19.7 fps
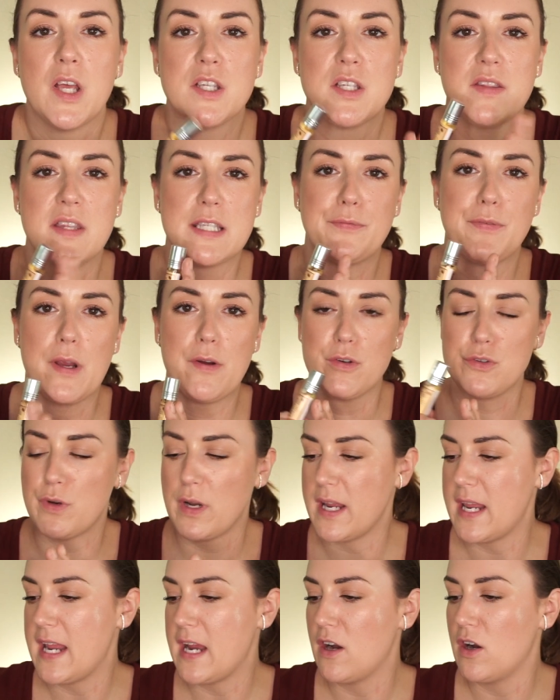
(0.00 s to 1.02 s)
So this fragrance
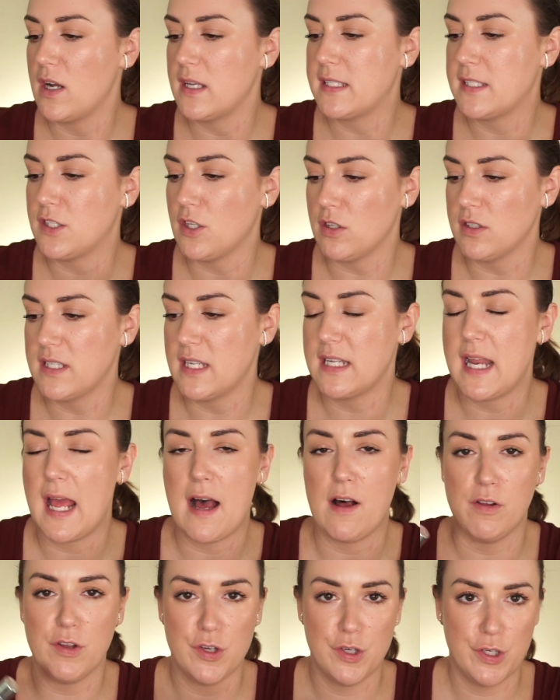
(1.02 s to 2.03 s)
right here is Sultan
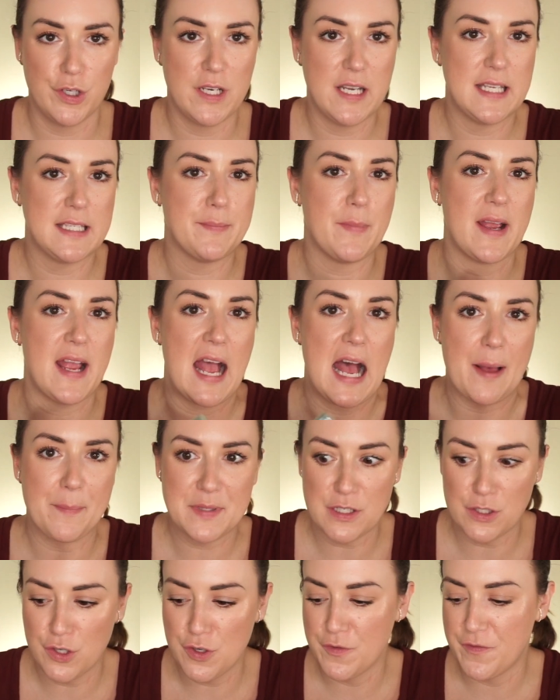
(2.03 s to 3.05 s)
Al Oud. It's my
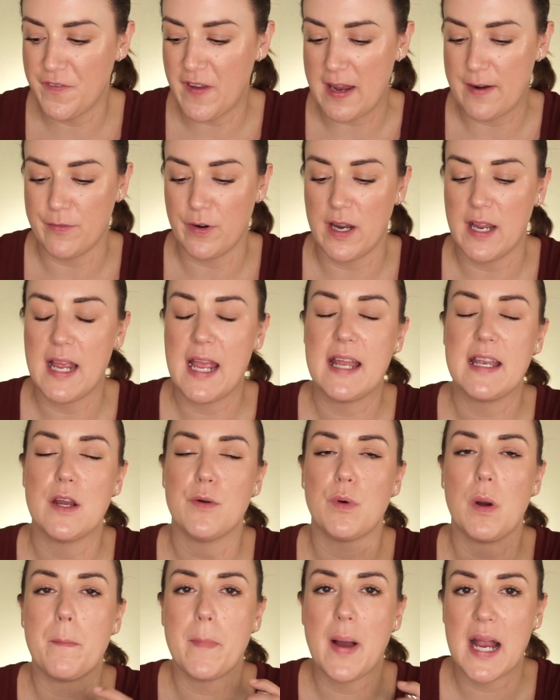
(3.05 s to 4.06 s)
absolute favorite, and it
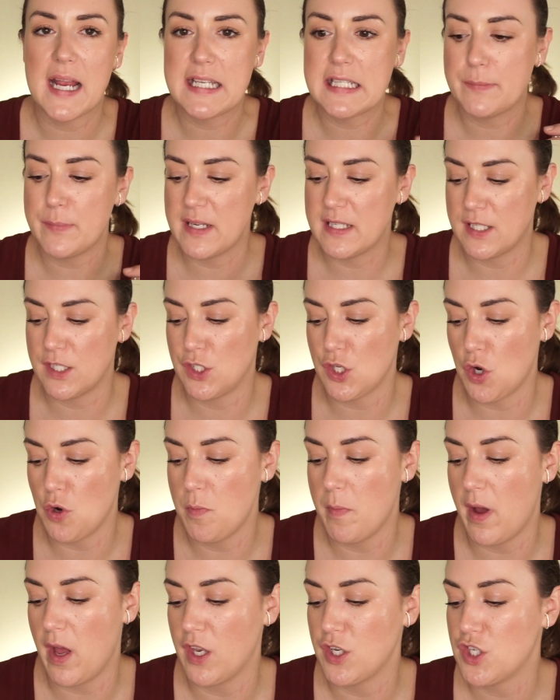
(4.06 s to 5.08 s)
reminds me so
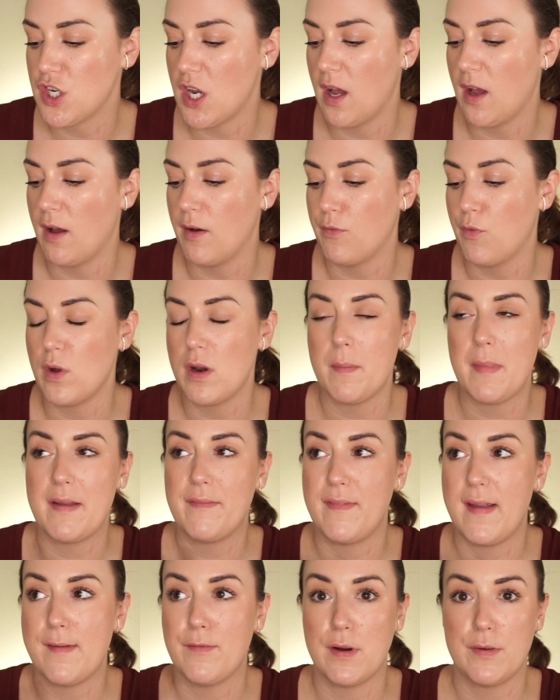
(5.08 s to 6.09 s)
much of one of my
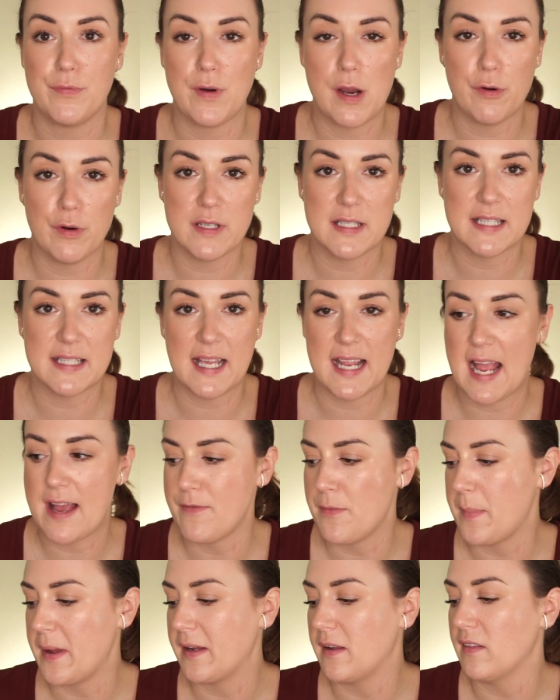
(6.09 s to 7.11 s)
favorite fragrances I have
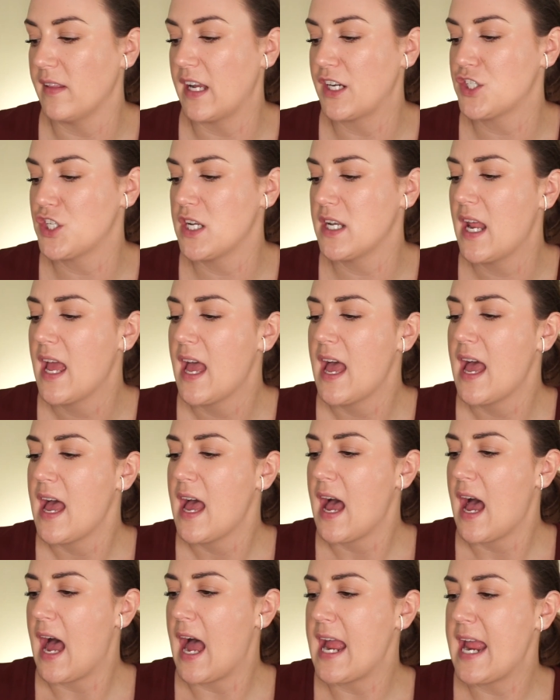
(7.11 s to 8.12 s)
in my collection.
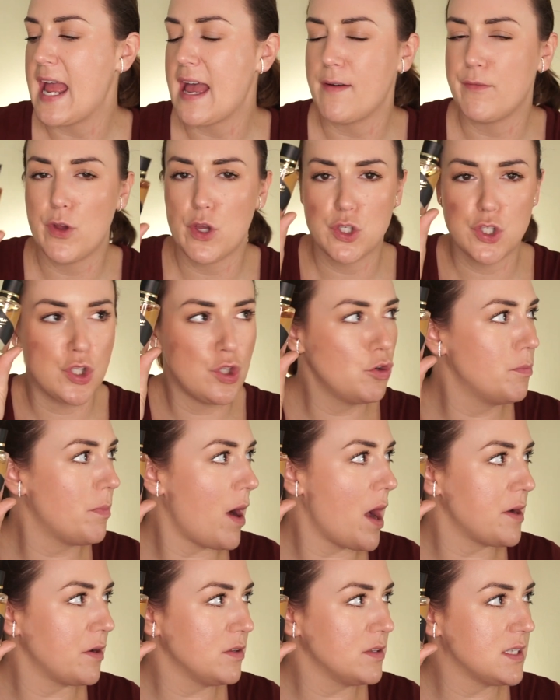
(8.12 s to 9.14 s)
I have 2
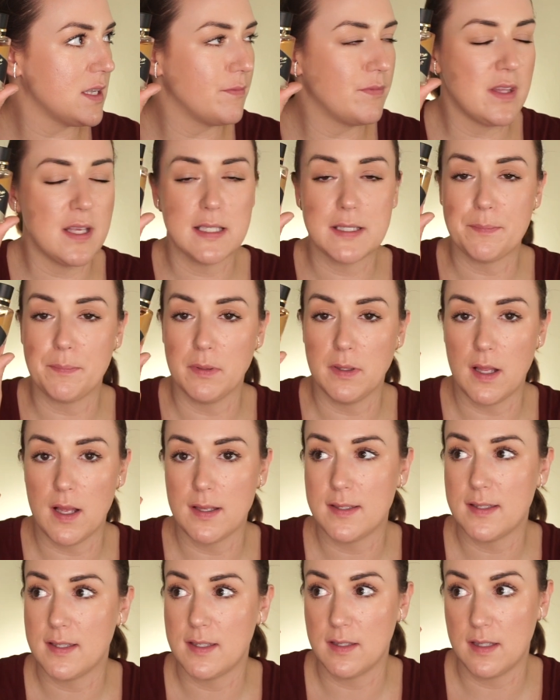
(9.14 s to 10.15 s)
bottles of this
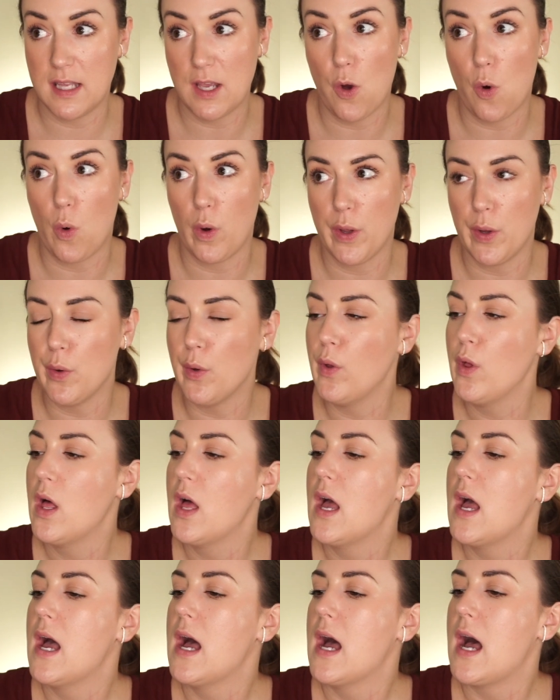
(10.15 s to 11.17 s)
plus the oil,
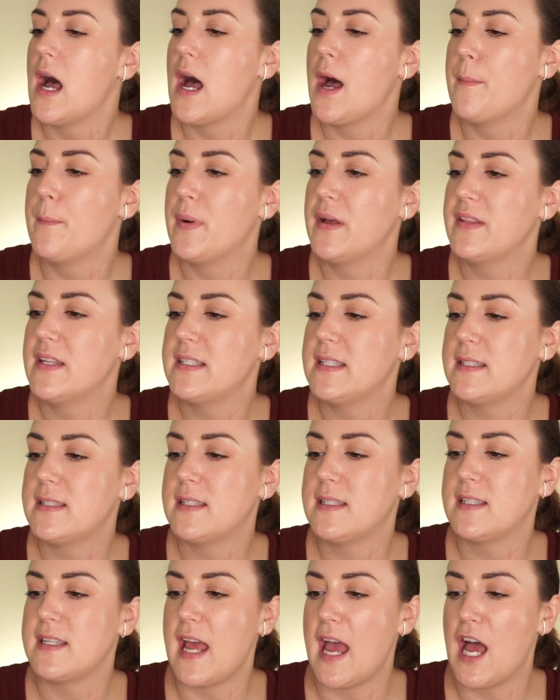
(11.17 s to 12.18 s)
but this is
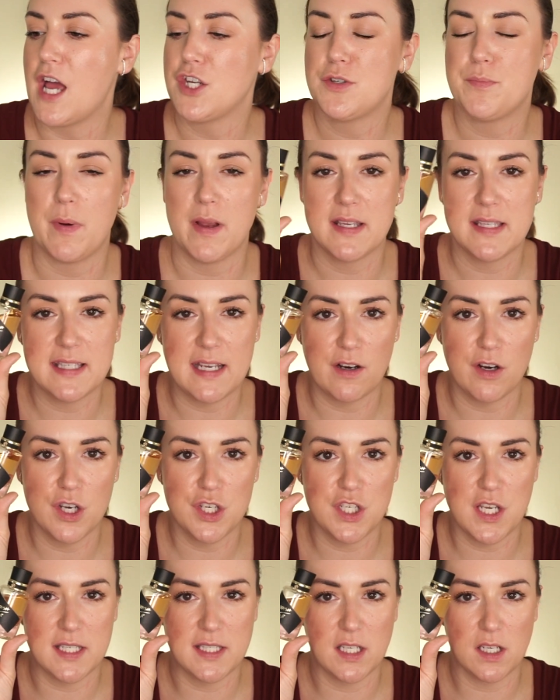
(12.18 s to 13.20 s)
Stash by Sarah
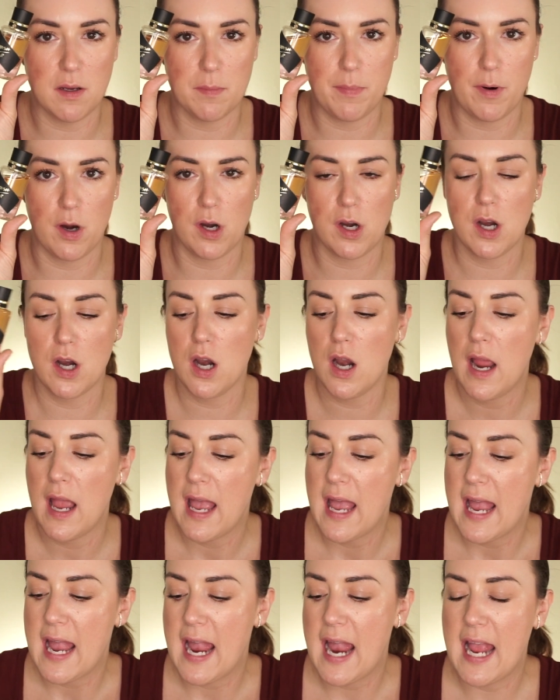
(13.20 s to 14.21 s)
Jessica Parker,
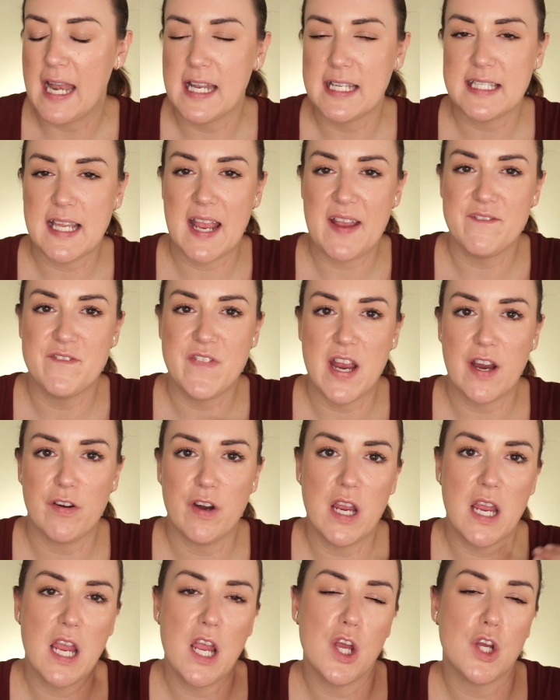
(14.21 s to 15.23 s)
and it's a
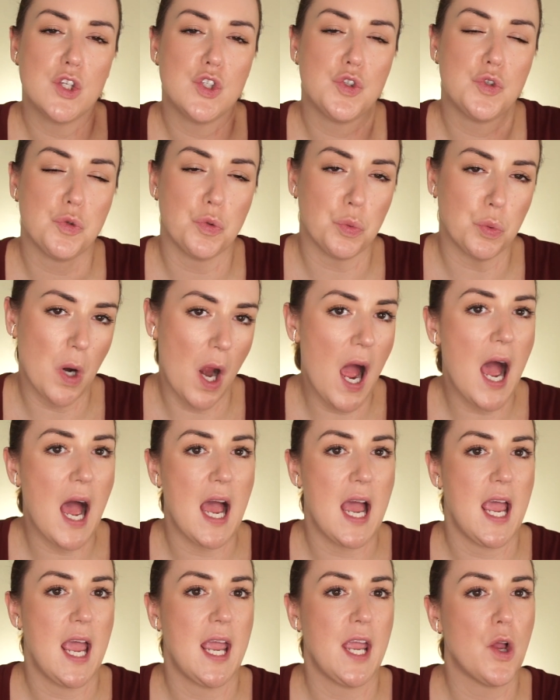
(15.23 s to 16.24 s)
very
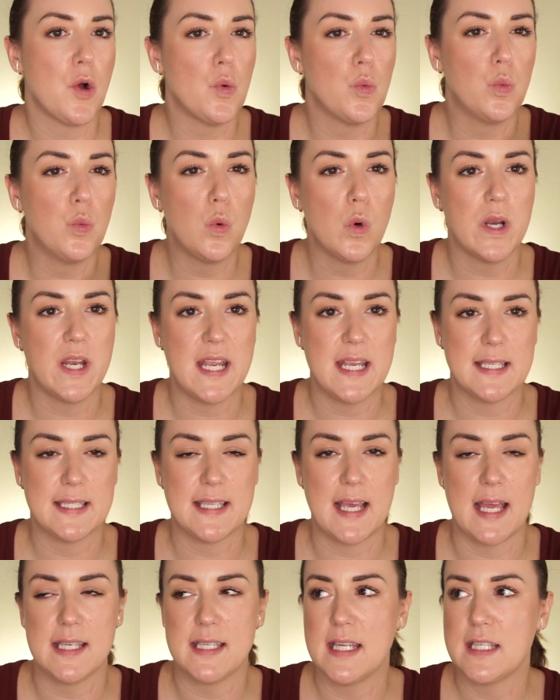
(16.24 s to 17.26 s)
dry, woody
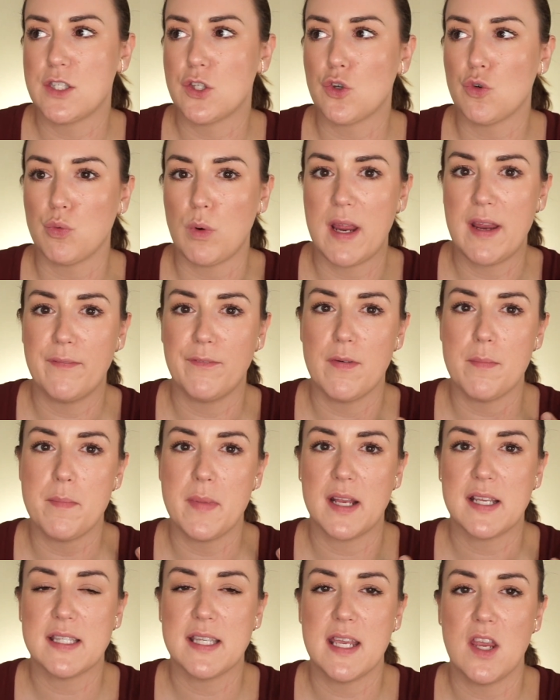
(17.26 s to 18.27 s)
scent. It's great for
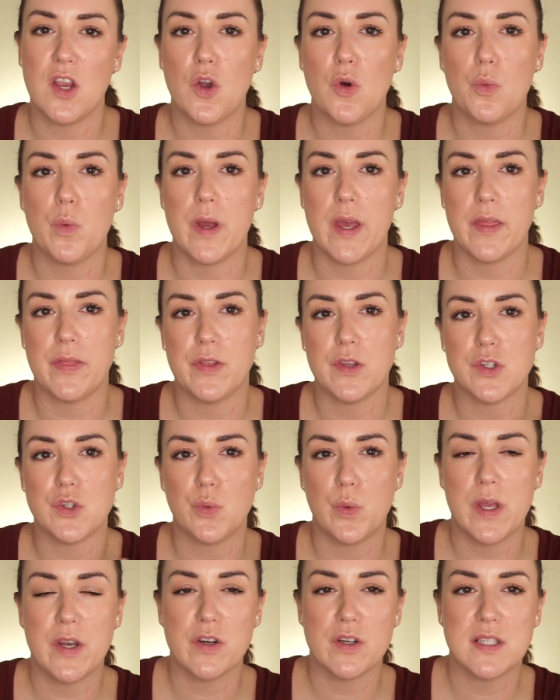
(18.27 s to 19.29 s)
mixing with
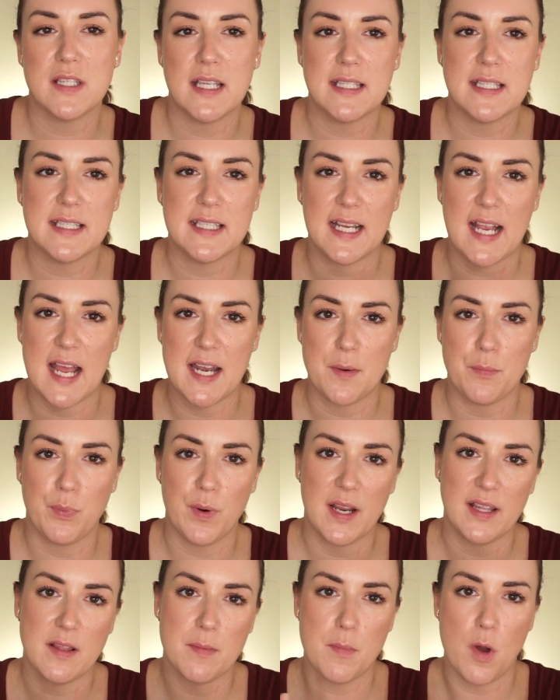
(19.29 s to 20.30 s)
sweeter scents to kind of
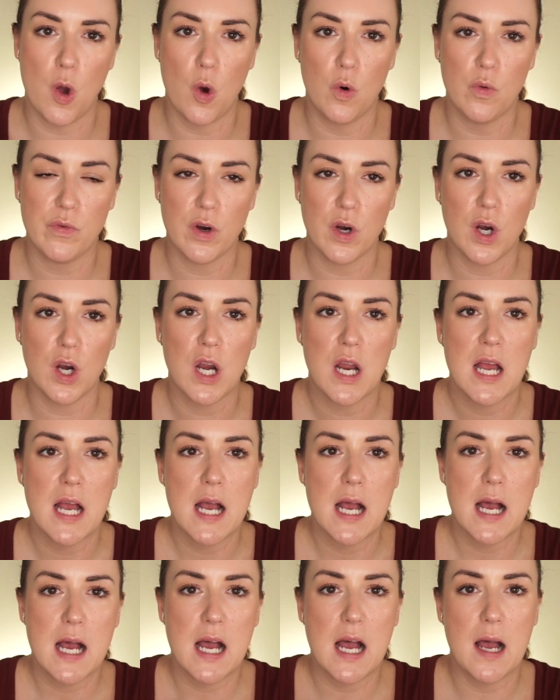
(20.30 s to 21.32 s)
bring them over
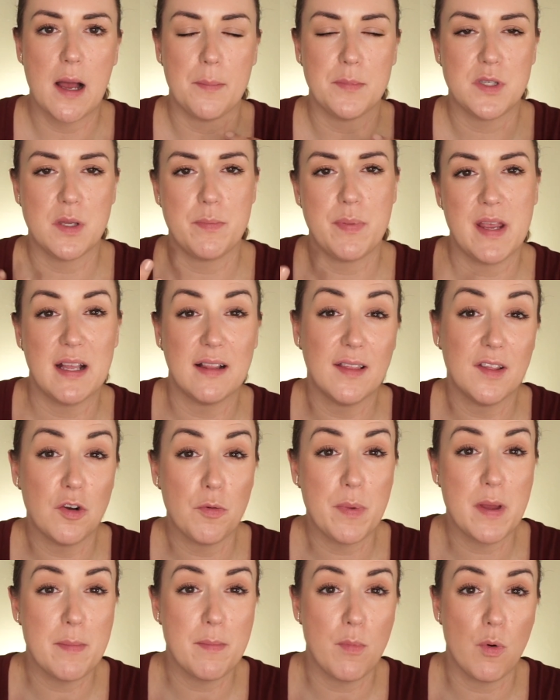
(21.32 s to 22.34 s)
to be a little
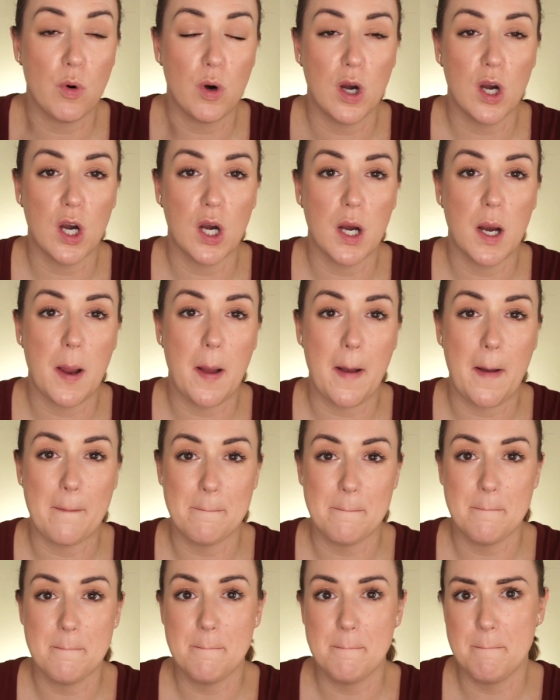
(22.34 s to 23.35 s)
bit more
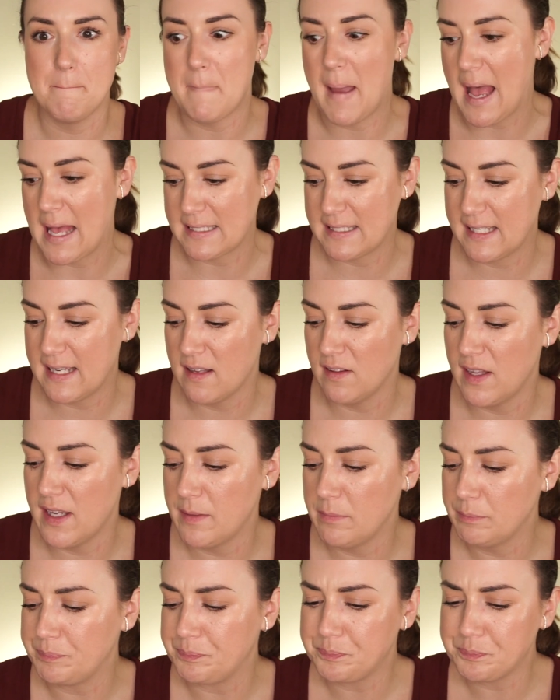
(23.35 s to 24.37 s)

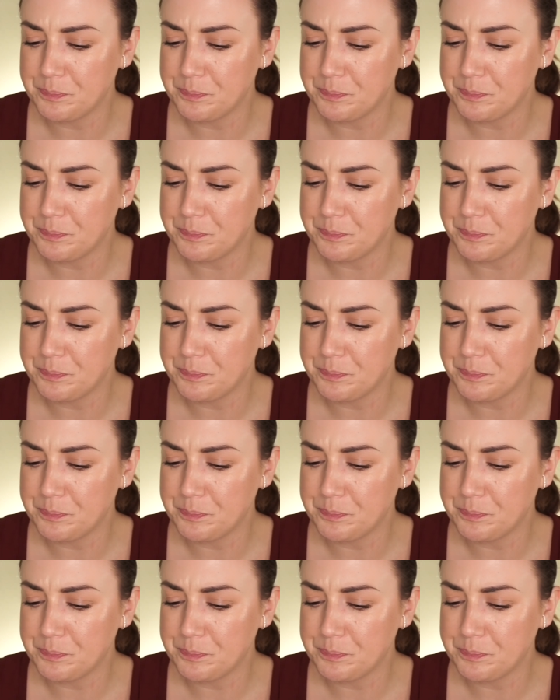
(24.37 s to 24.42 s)
masculine,